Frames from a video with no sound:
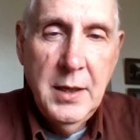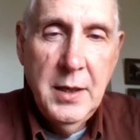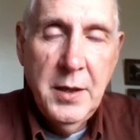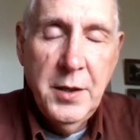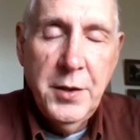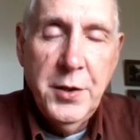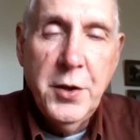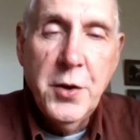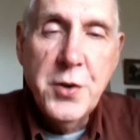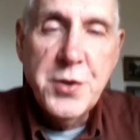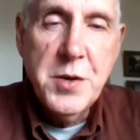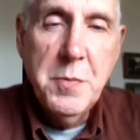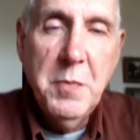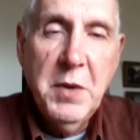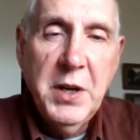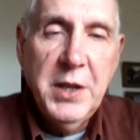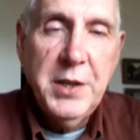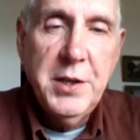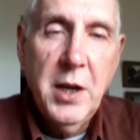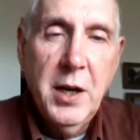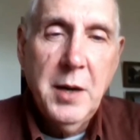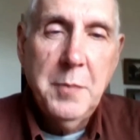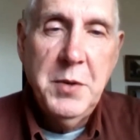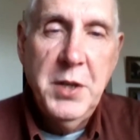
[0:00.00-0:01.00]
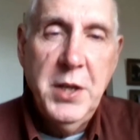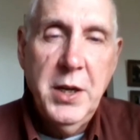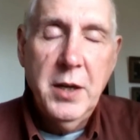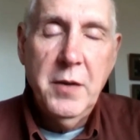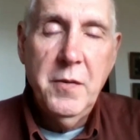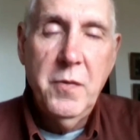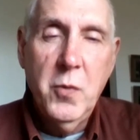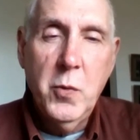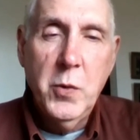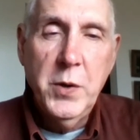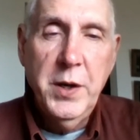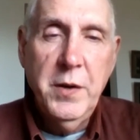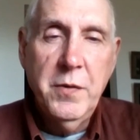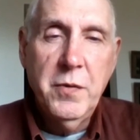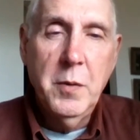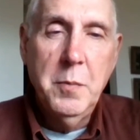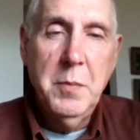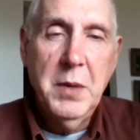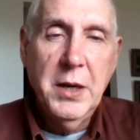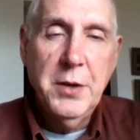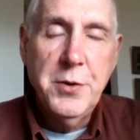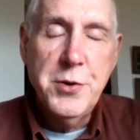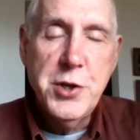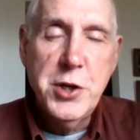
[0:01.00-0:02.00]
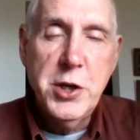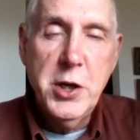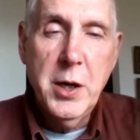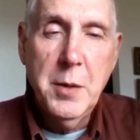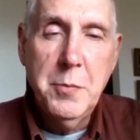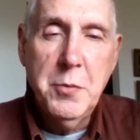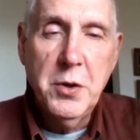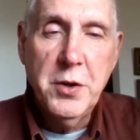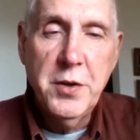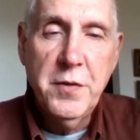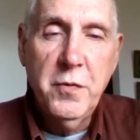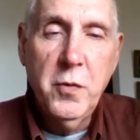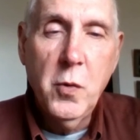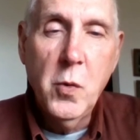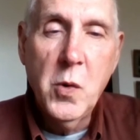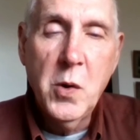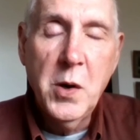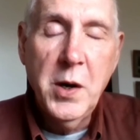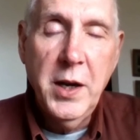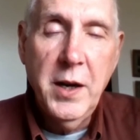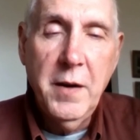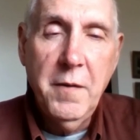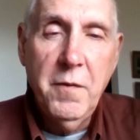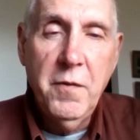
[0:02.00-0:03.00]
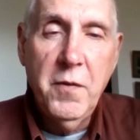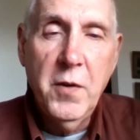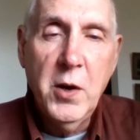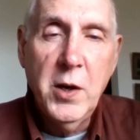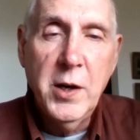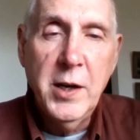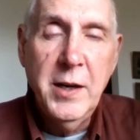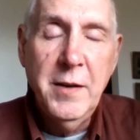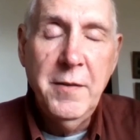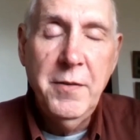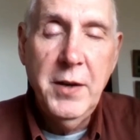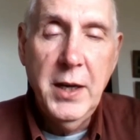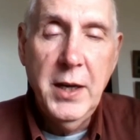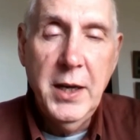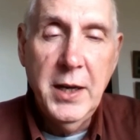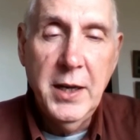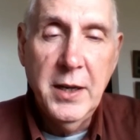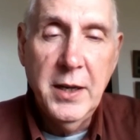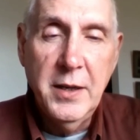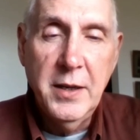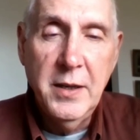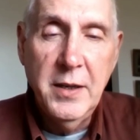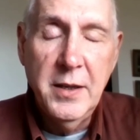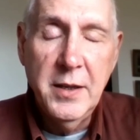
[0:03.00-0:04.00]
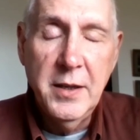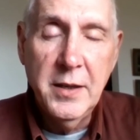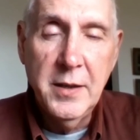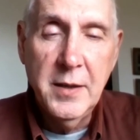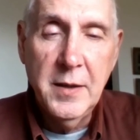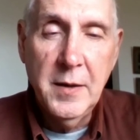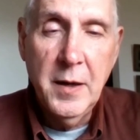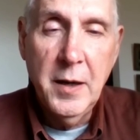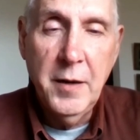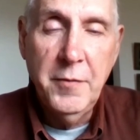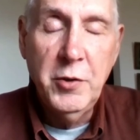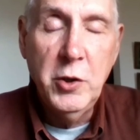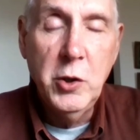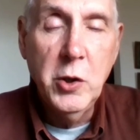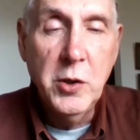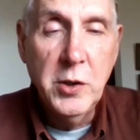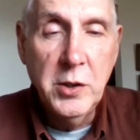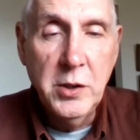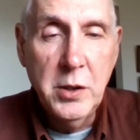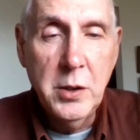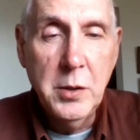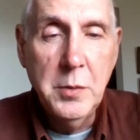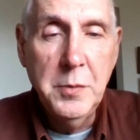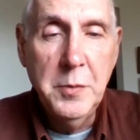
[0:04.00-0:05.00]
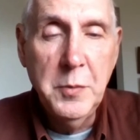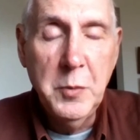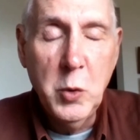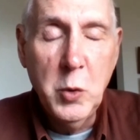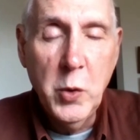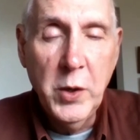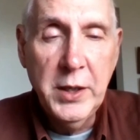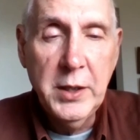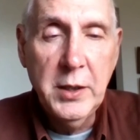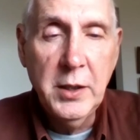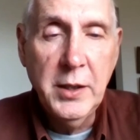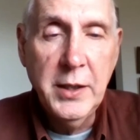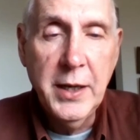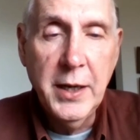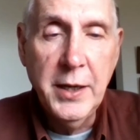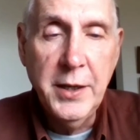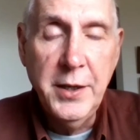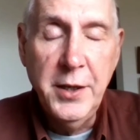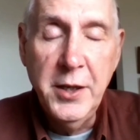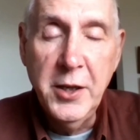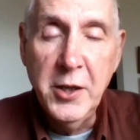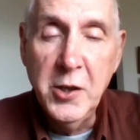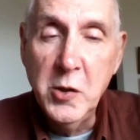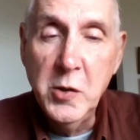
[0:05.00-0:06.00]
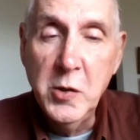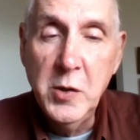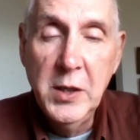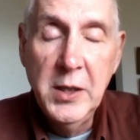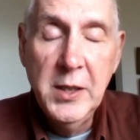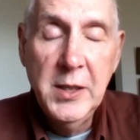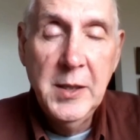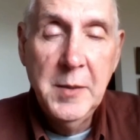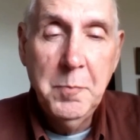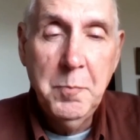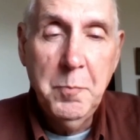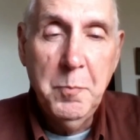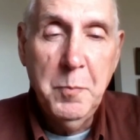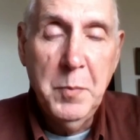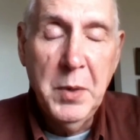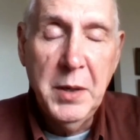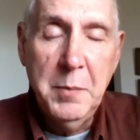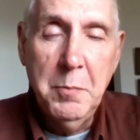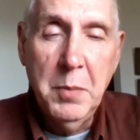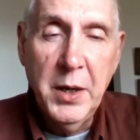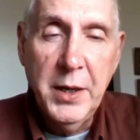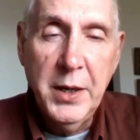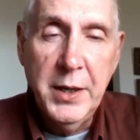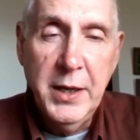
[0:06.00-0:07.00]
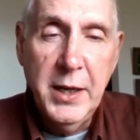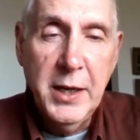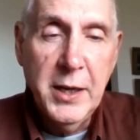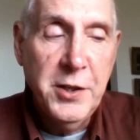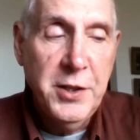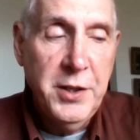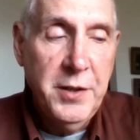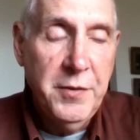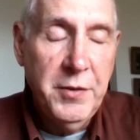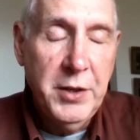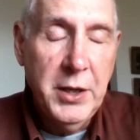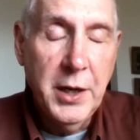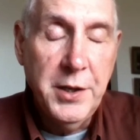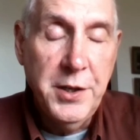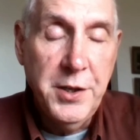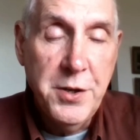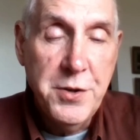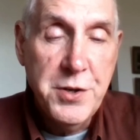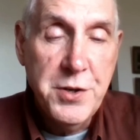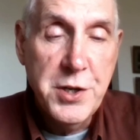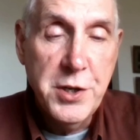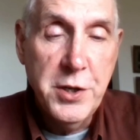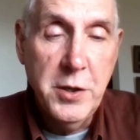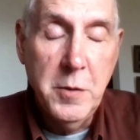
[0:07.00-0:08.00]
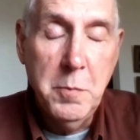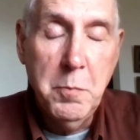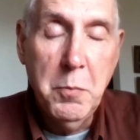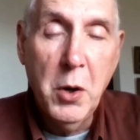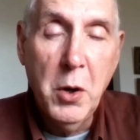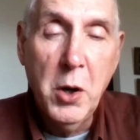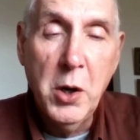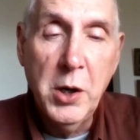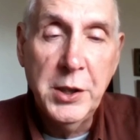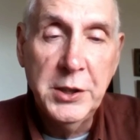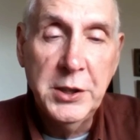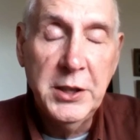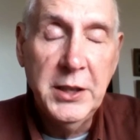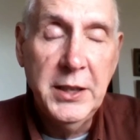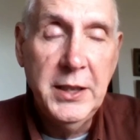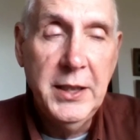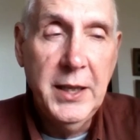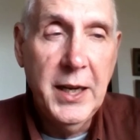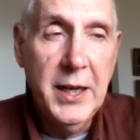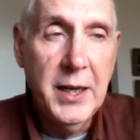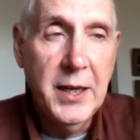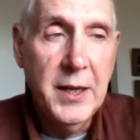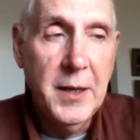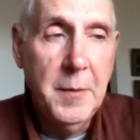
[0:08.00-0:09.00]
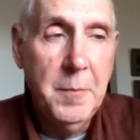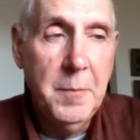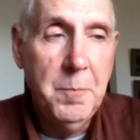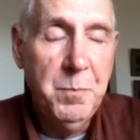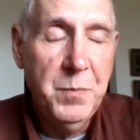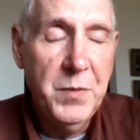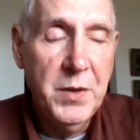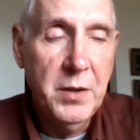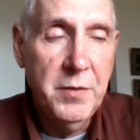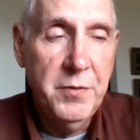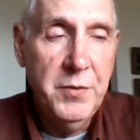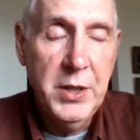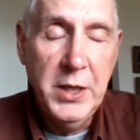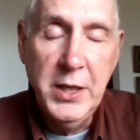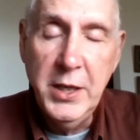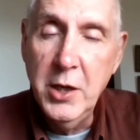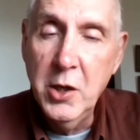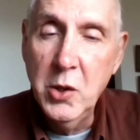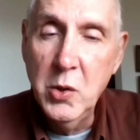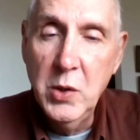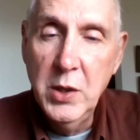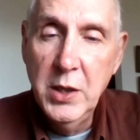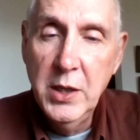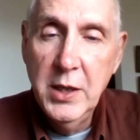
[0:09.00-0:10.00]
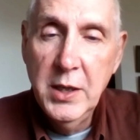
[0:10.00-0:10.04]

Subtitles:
Those are my top 10 for you from Mounce chapters 4 and 5, and I've gone through them quickly, I know, but by now you've gotten used to pausing and the video